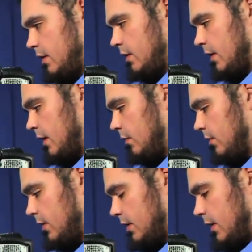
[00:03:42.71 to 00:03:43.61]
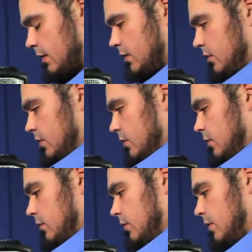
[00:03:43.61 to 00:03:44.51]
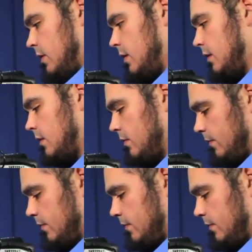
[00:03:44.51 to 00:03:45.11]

that I will connect to the